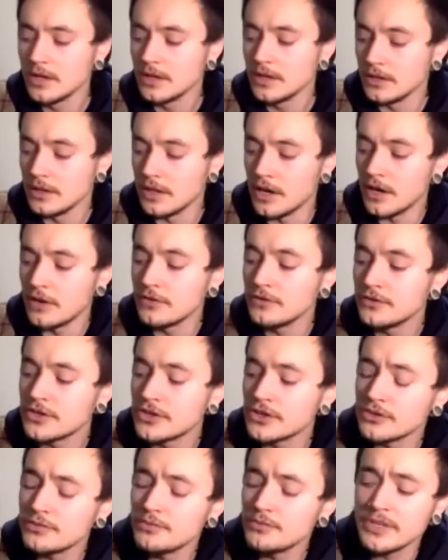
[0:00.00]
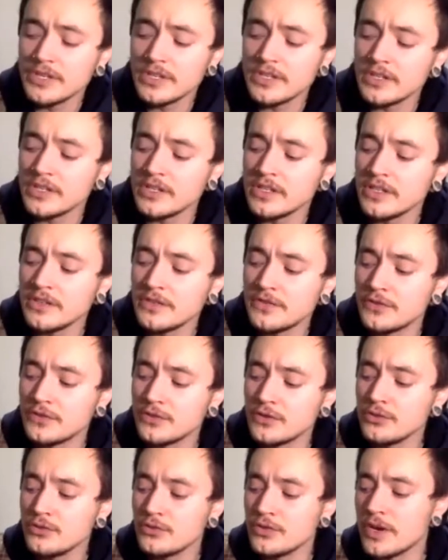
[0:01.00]
Love could be
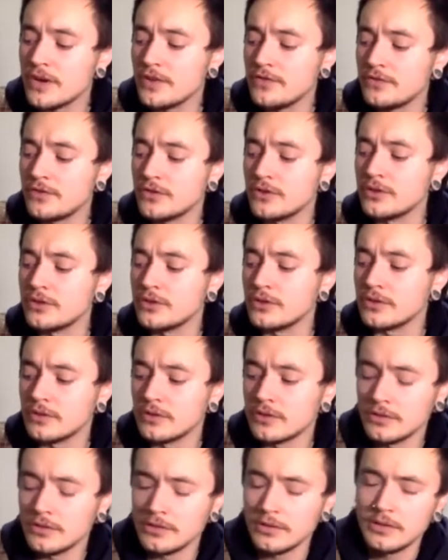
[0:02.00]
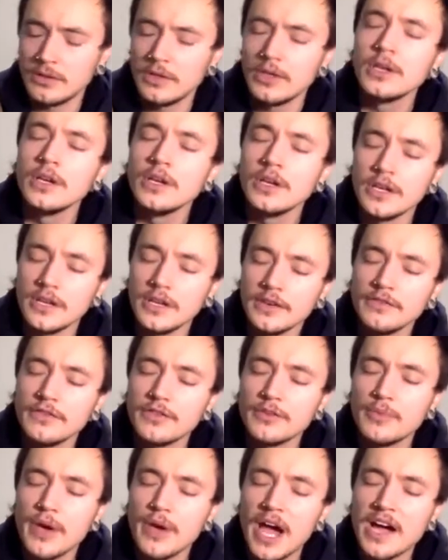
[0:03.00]
forever if
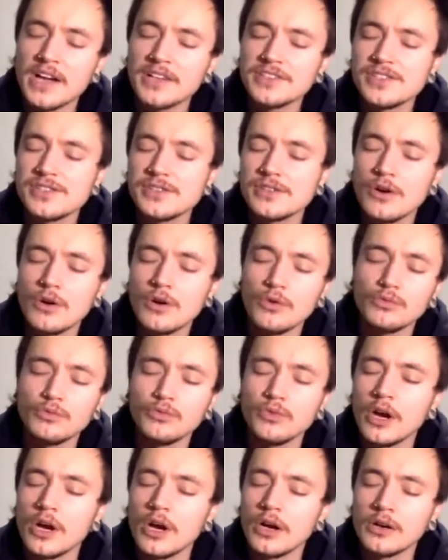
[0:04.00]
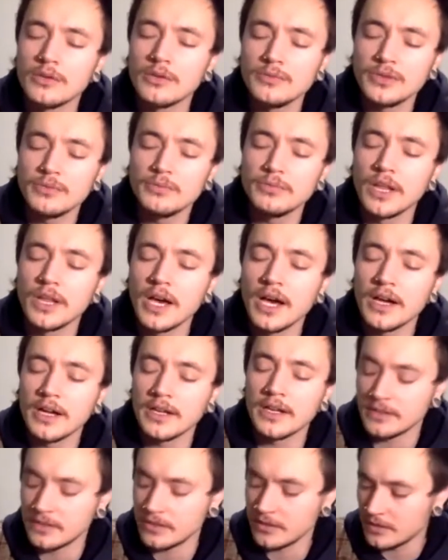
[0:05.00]
the past don't rob you
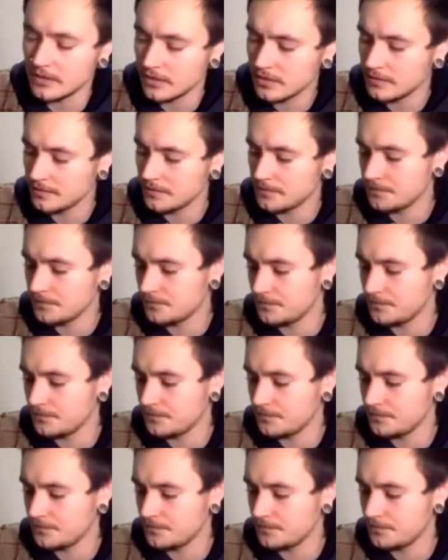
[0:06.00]
blind.